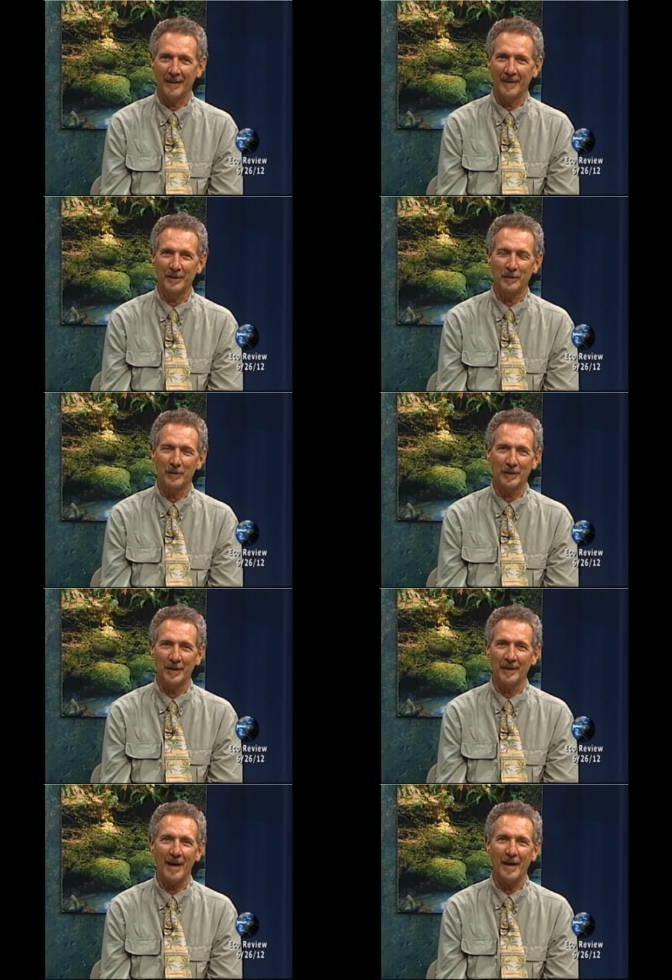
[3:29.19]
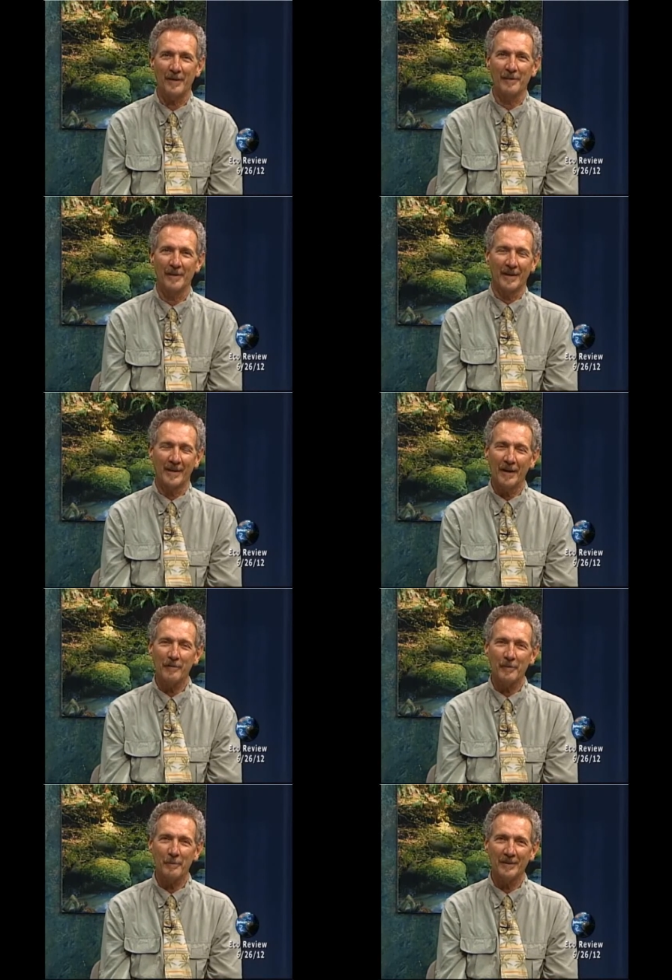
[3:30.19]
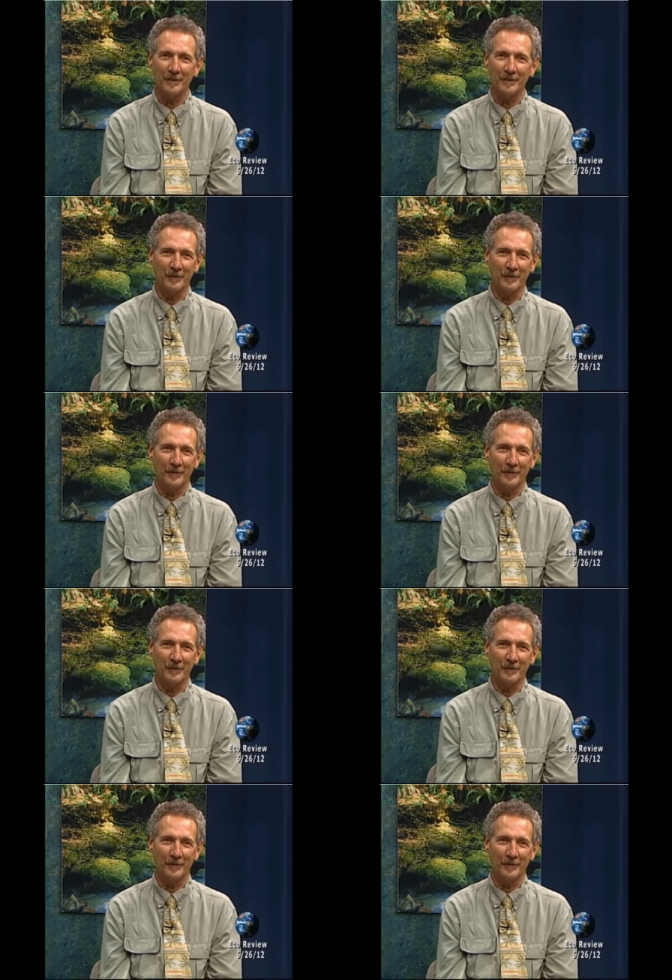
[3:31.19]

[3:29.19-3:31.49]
you don't get a lot of governmental